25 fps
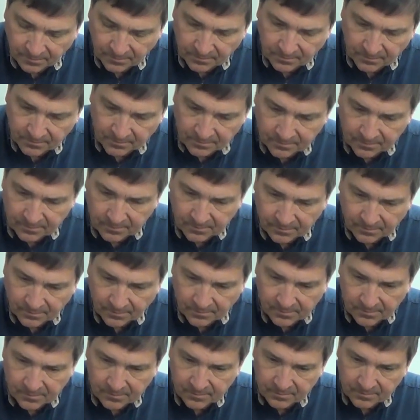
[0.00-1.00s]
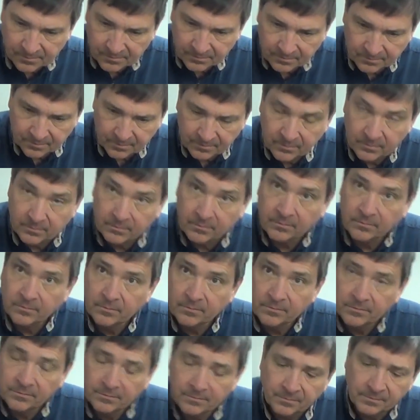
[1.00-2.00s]
And if you want to have
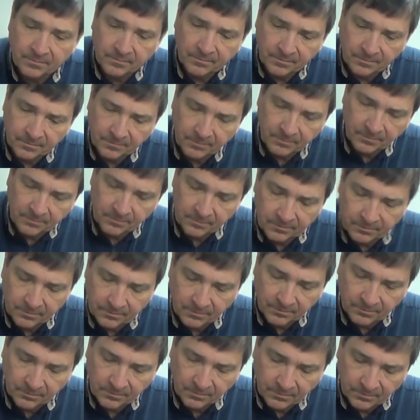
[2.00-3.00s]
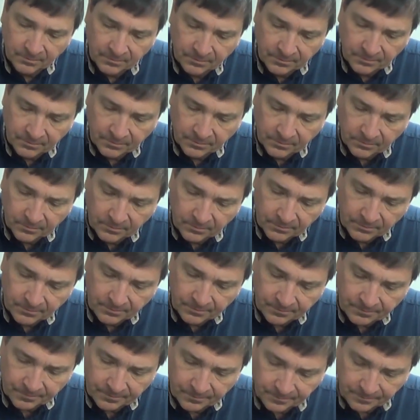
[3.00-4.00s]
3 or 4 beers while you're playing
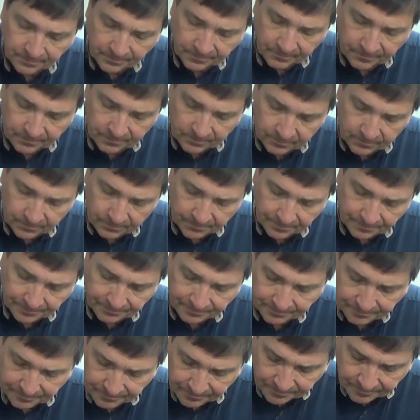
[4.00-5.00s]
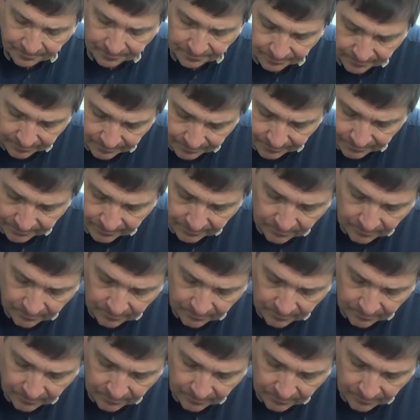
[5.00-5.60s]
pinball, at your 4th beer you still